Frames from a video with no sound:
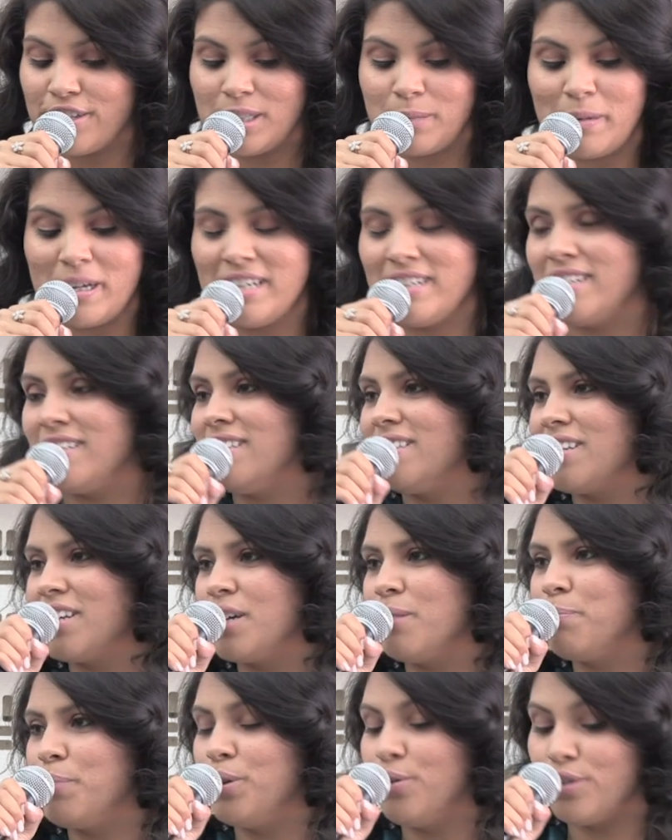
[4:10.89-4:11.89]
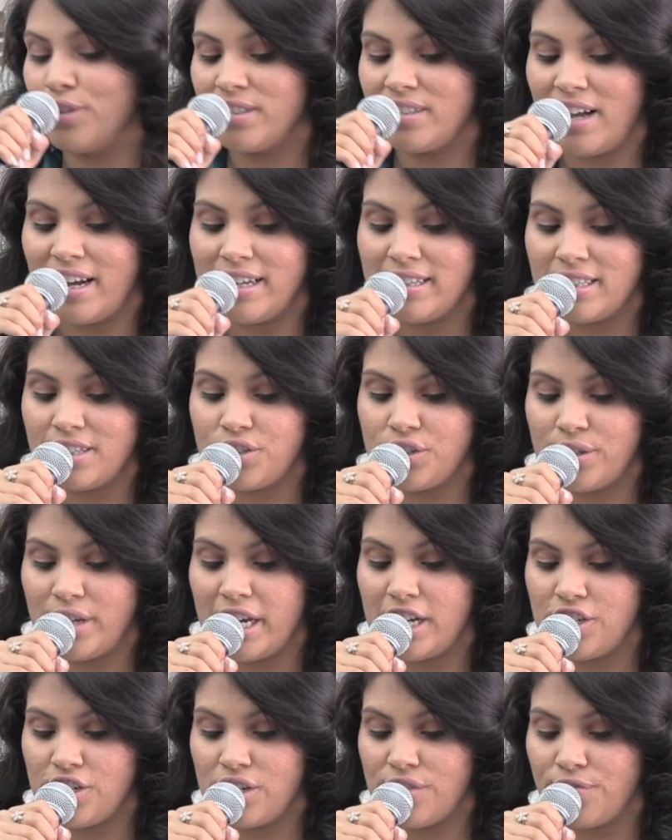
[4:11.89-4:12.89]
spaces and computer science
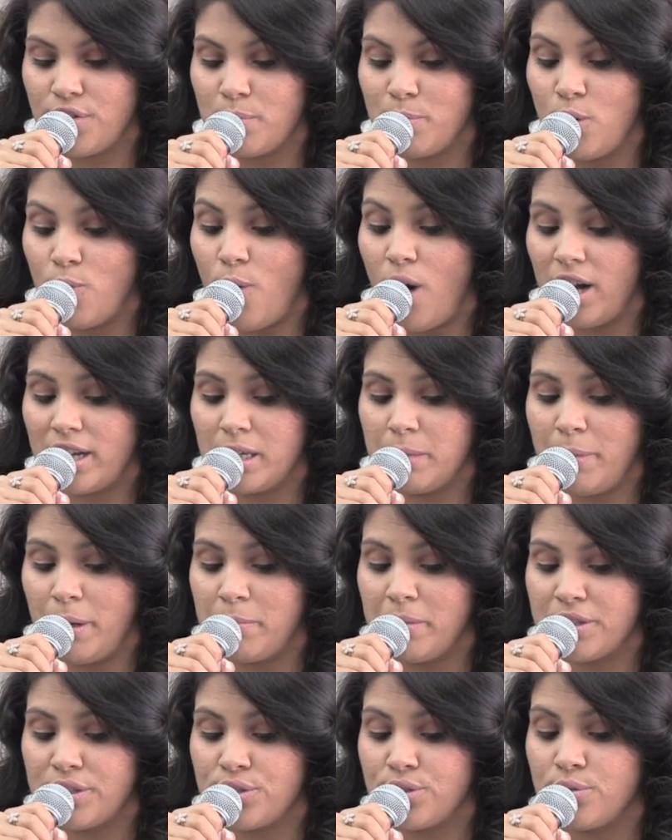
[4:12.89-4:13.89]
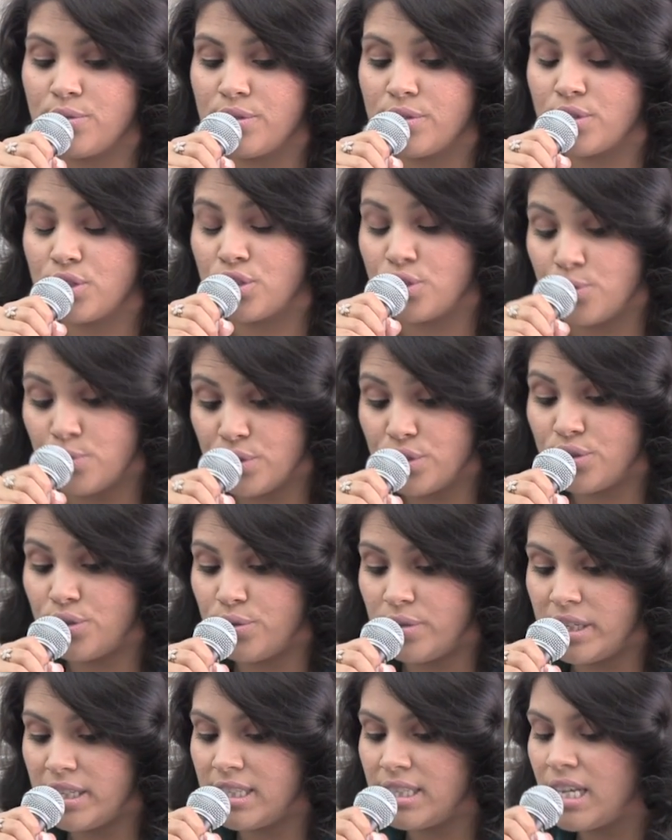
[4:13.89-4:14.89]
education for Milwaukee Public School
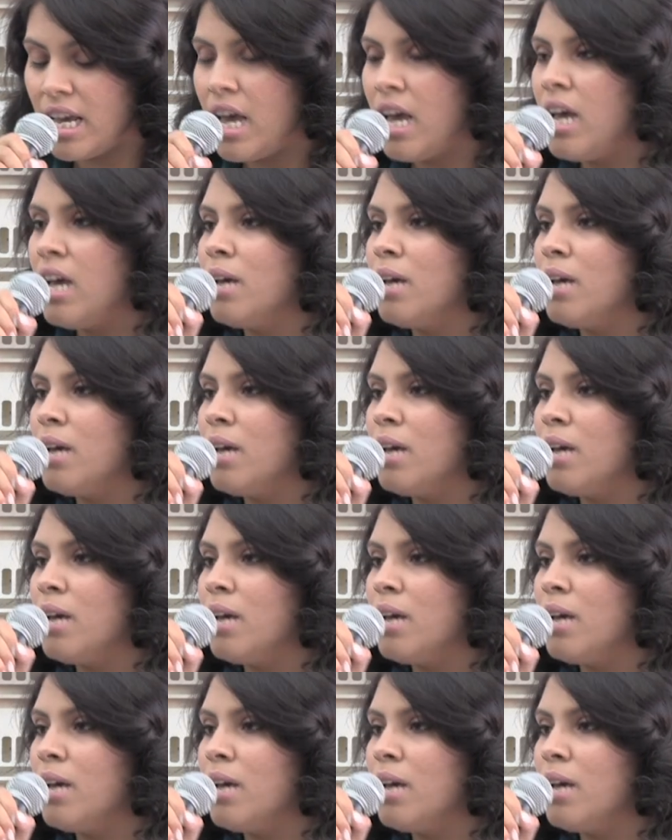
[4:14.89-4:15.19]
students,